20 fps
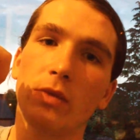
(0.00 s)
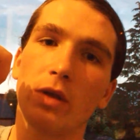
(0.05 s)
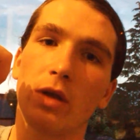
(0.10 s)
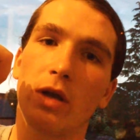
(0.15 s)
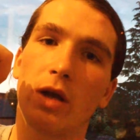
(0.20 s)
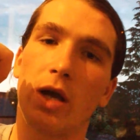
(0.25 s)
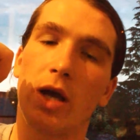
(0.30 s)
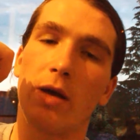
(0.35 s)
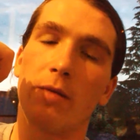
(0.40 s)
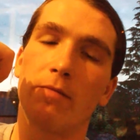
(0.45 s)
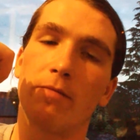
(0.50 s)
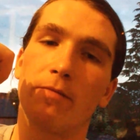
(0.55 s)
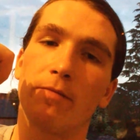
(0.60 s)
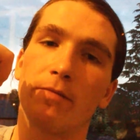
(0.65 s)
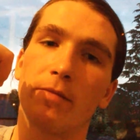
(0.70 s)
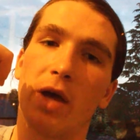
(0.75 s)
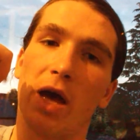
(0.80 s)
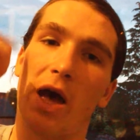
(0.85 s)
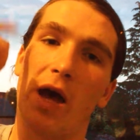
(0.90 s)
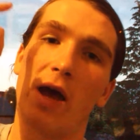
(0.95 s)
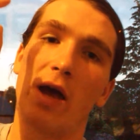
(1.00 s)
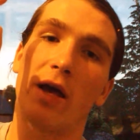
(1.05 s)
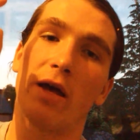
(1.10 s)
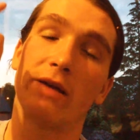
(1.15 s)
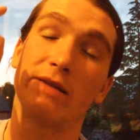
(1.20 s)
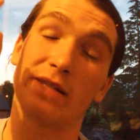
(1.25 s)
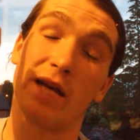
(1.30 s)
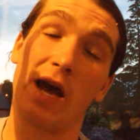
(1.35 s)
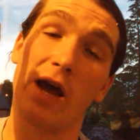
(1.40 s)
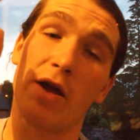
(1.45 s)

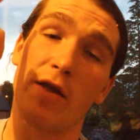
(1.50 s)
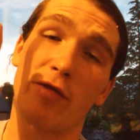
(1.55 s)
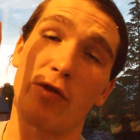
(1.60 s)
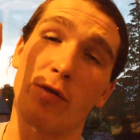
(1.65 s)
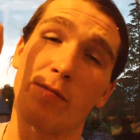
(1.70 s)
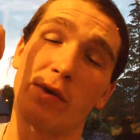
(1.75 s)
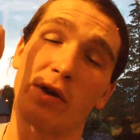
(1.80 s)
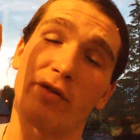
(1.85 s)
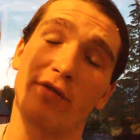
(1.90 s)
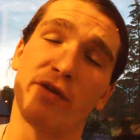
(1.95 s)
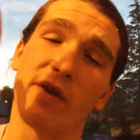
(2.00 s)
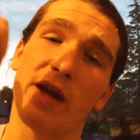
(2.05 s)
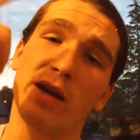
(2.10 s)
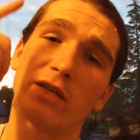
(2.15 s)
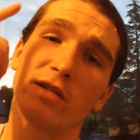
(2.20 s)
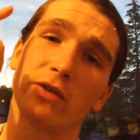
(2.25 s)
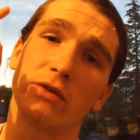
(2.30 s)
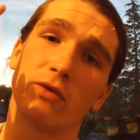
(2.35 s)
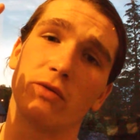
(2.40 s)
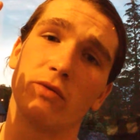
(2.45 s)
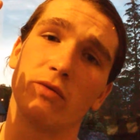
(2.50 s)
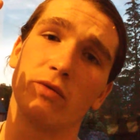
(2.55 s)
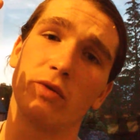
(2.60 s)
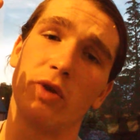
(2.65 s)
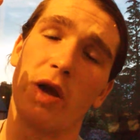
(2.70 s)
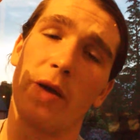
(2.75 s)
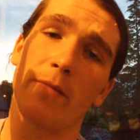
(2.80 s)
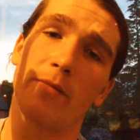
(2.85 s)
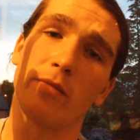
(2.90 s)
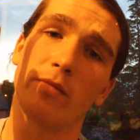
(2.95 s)
has a higher thermic effect, so
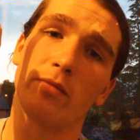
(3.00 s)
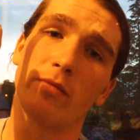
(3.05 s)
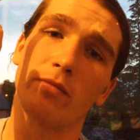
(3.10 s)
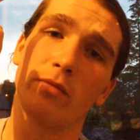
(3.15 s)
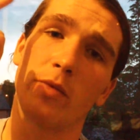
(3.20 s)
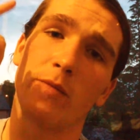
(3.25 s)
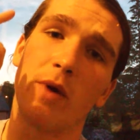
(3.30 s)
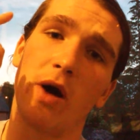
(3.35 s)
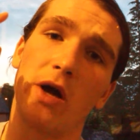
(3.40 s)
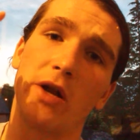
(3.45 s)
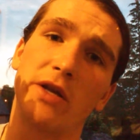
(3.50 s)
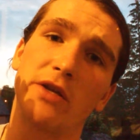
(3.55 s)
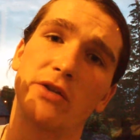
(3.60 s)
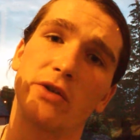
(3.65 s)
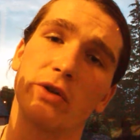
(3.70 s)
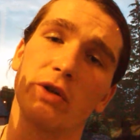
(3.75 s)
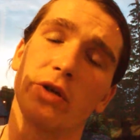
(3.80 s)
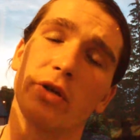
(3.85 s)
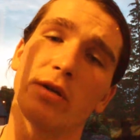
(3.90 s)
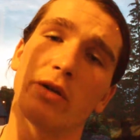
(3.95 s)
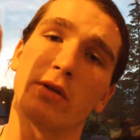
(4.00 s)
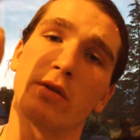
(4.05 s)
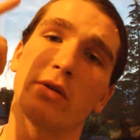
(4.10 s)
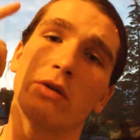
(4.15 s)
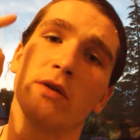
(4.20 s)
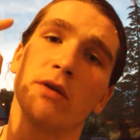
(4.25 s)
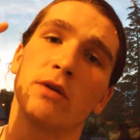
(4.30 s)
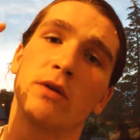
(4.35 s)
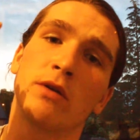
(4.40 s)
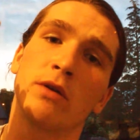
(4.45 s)
your body's going to
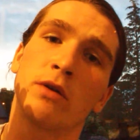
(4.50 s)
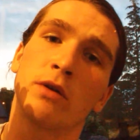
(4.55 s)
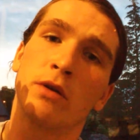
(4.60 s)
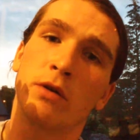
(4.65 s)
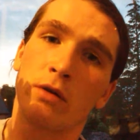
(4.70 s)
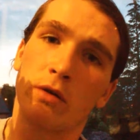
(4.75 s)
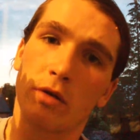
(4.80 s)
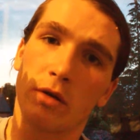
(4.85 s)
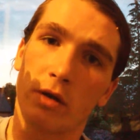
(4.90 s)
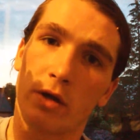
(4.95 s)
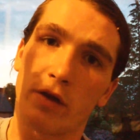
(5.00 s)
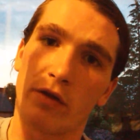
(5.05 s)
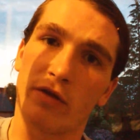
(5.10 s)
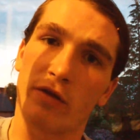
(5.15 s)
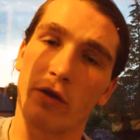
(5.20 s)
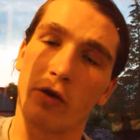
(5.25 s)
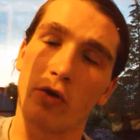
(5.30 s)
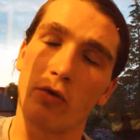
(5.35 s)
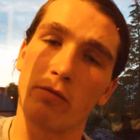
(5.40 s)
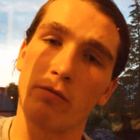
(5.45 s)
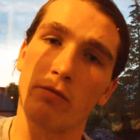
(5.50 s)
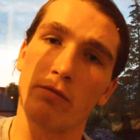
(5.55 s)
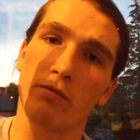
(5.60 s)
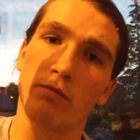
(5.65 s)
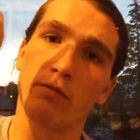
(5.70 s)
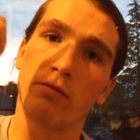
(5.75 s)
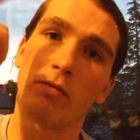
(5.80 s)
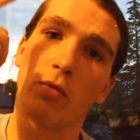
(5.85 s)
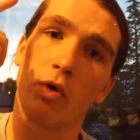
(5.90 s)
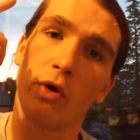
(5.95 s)
consume
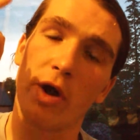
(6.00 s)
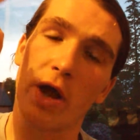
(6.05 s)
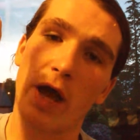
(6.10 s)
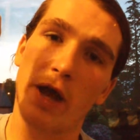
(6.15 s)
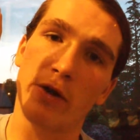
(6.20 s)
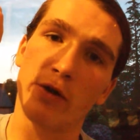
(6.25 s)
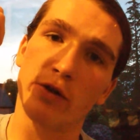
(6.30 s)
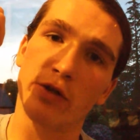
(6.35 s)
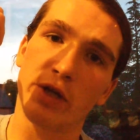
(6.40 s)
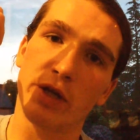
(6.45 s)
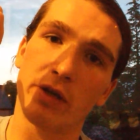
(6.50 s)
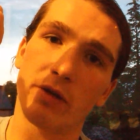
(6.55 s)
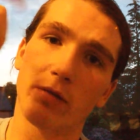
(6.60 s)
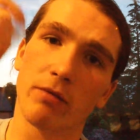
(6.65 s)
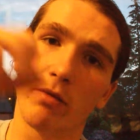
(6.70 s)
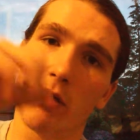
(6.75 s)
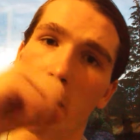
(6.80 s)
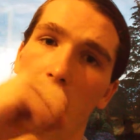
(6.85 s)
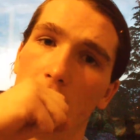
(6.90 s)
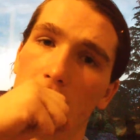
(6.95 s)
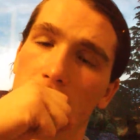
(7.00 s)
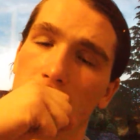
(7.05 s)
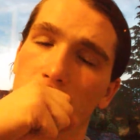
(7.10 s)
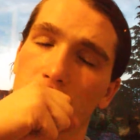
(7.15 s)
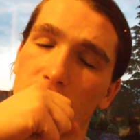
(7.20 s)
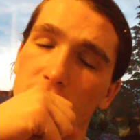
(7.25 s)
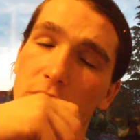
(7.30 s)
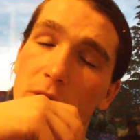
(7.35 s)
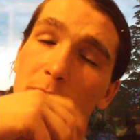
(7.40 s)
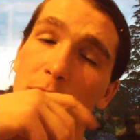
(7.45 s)
more energy.
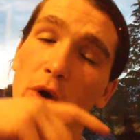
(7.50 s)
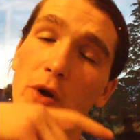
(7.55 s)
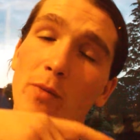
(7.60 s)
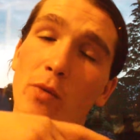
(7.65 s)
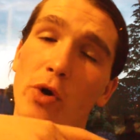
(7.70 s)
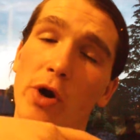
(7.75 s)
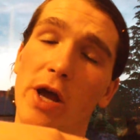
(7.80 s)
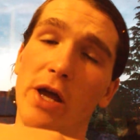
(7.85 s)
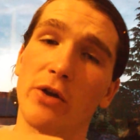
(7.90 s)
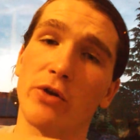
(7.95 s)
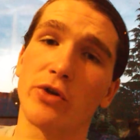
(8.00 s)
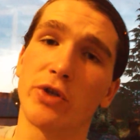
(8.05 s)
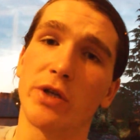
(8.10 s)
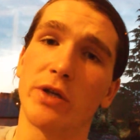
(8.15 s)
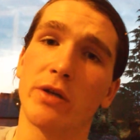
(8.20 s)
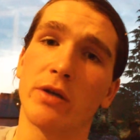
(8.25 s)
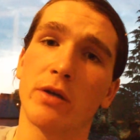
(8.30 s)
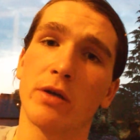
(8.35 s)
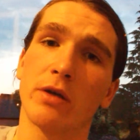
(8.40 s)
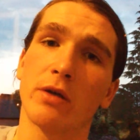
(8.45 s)
It's going to burn more energy